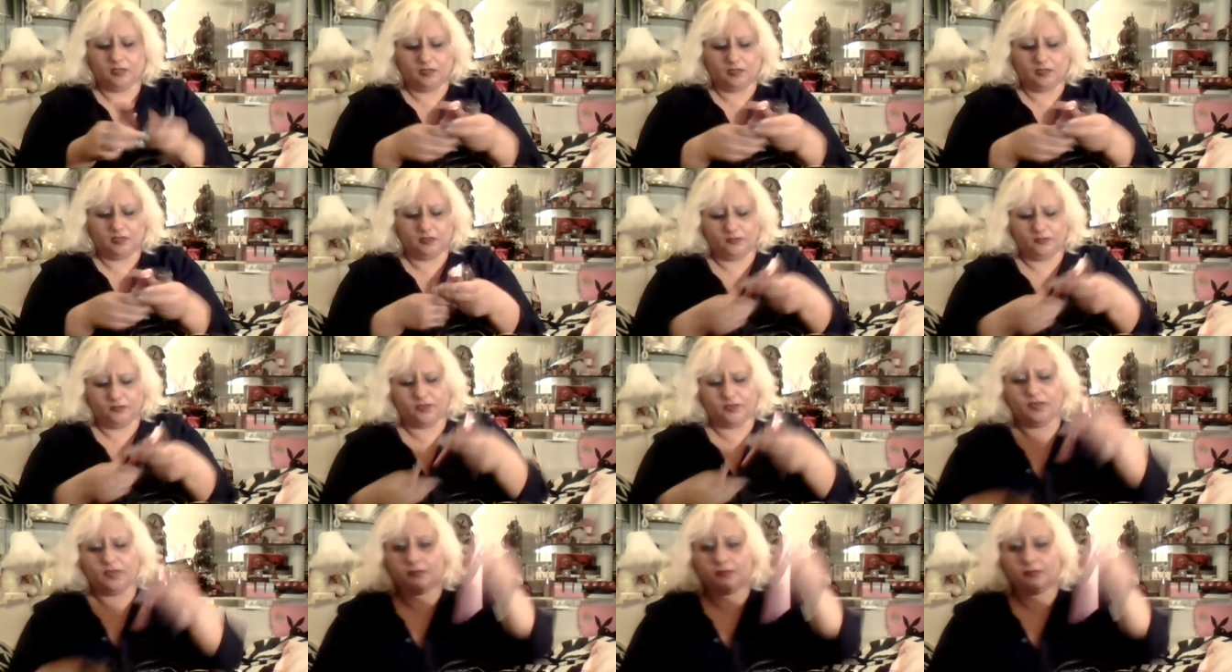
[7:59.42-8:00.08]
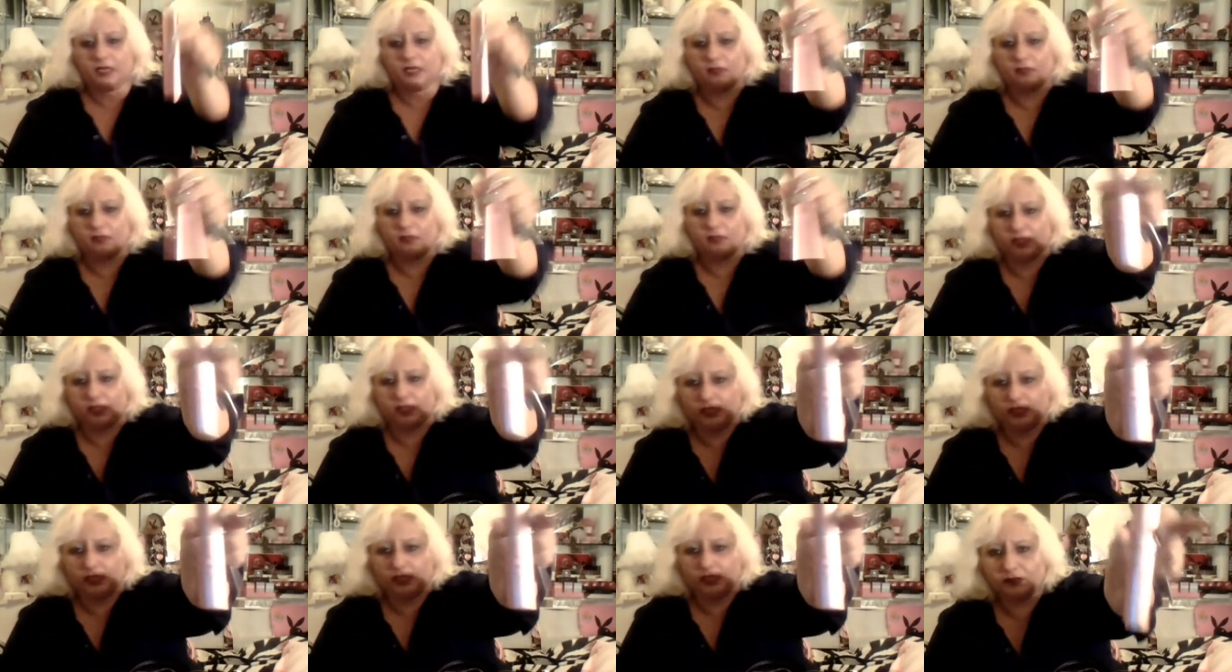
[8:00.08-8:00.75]
from Hello
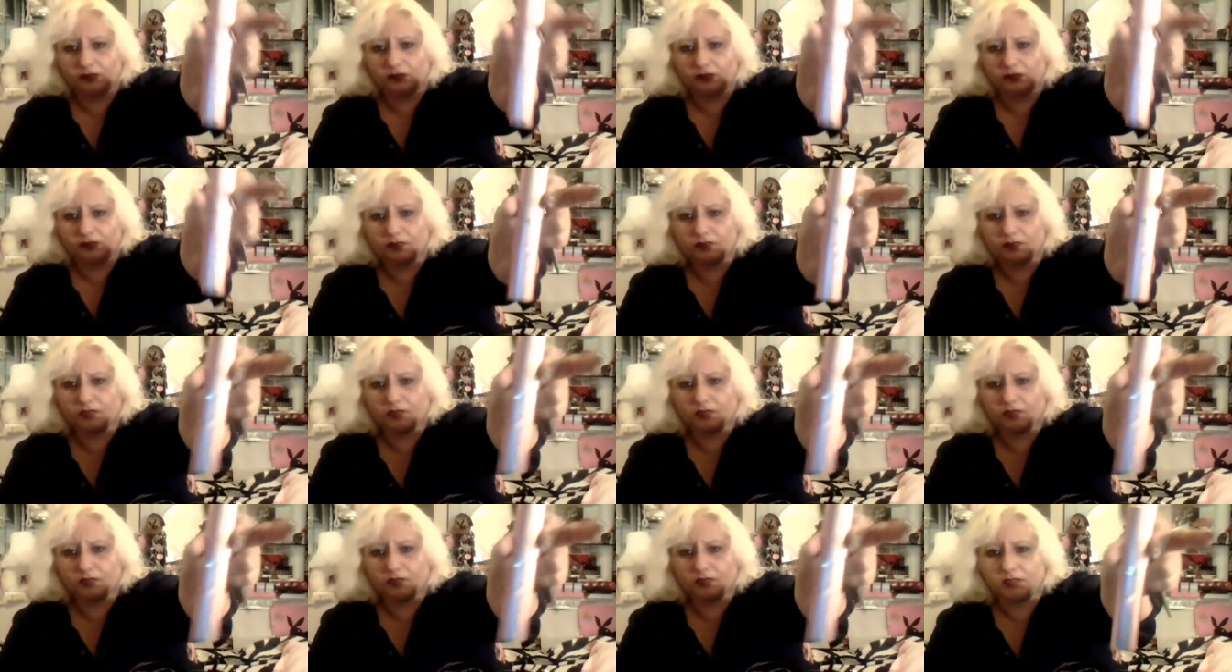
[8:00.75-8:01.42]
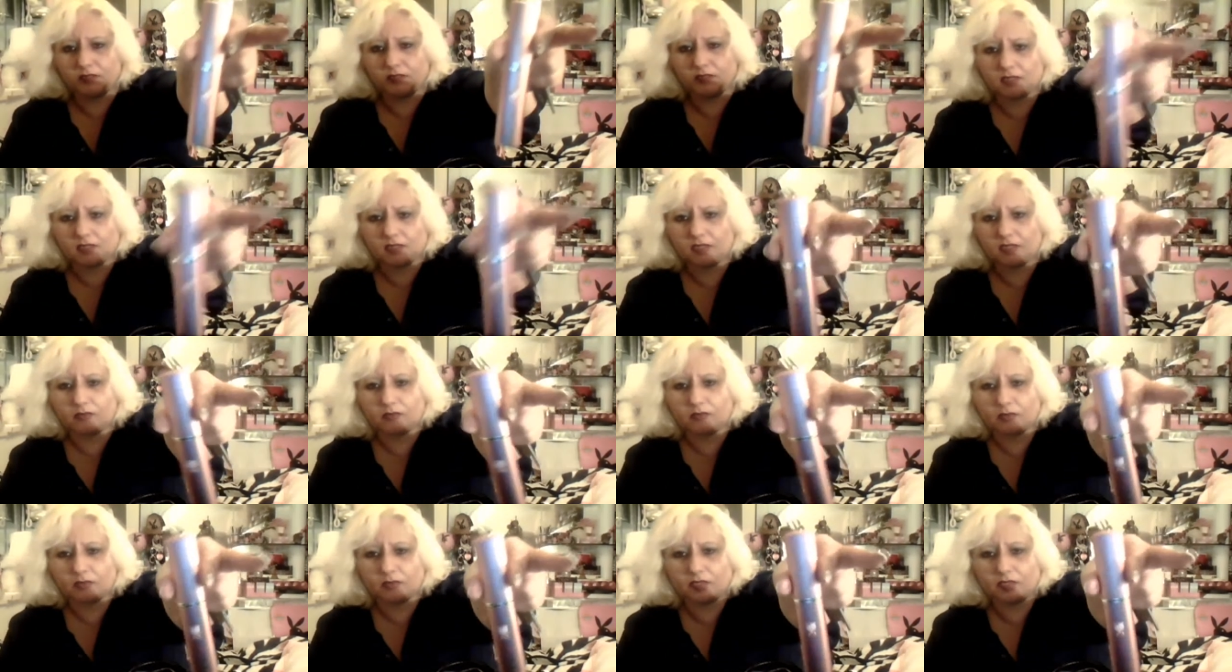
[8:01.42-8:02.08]
Kitty. This is I
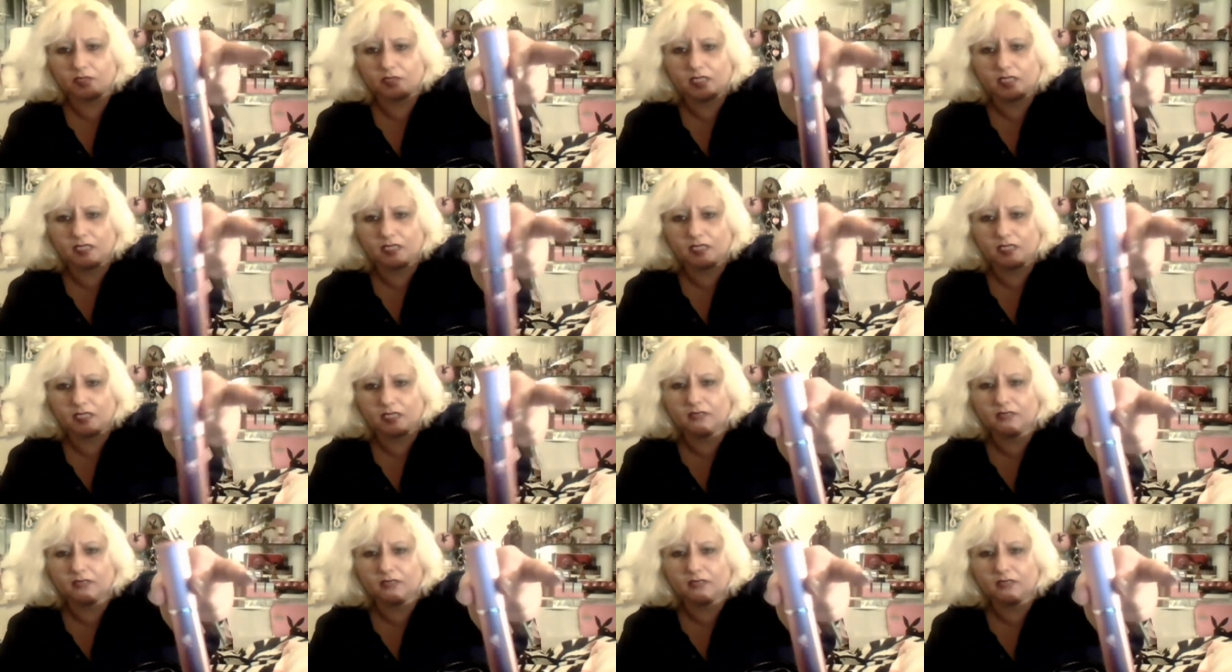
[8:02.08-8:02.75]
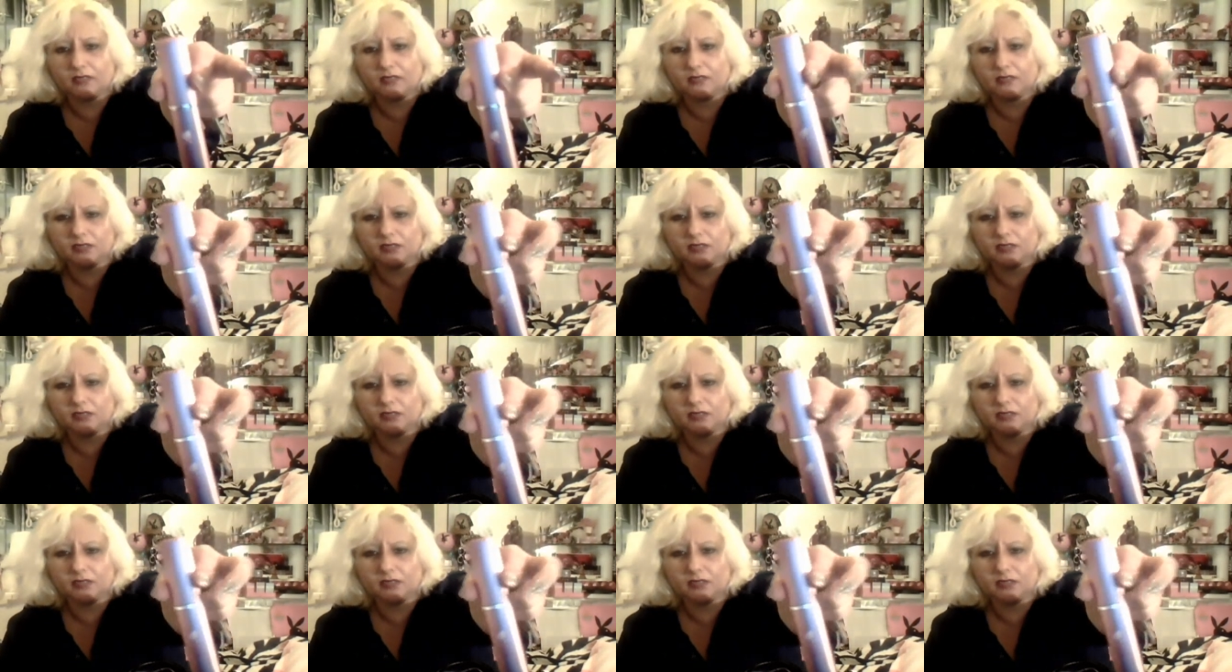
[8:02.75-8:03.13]
ordered I ordered this little